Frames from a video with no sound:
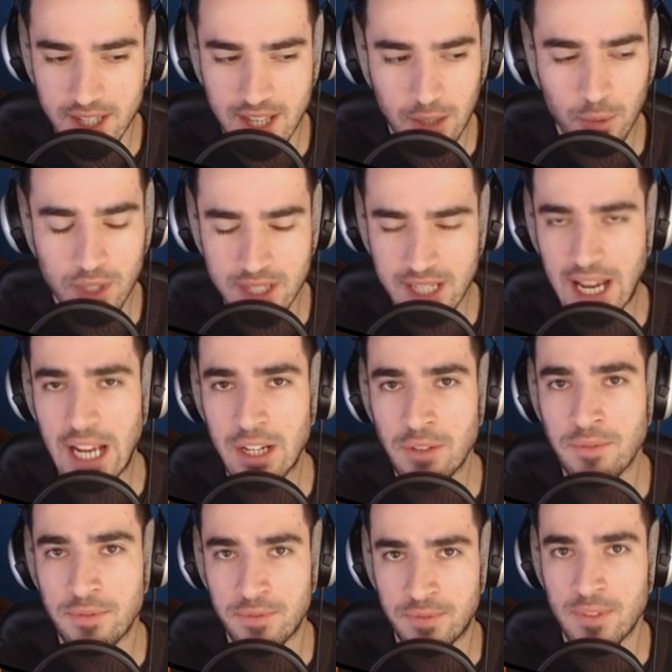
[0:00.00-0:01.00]
That was kind
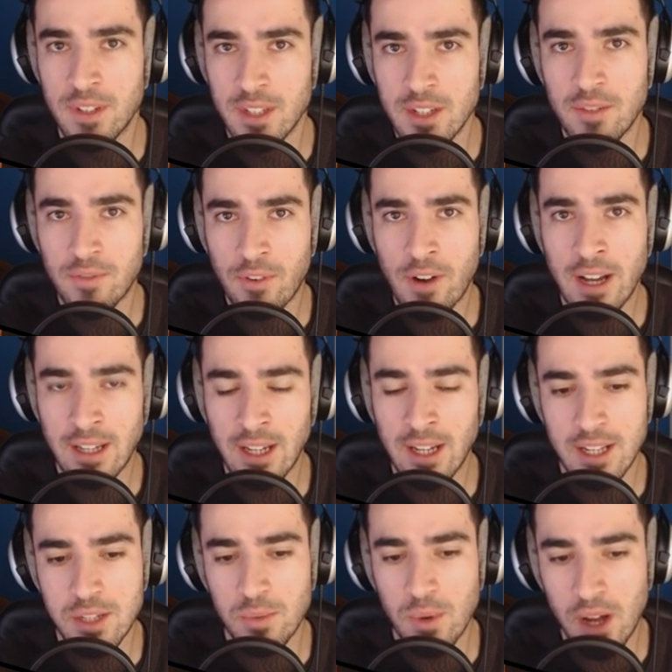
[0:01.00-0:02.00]
of frightening as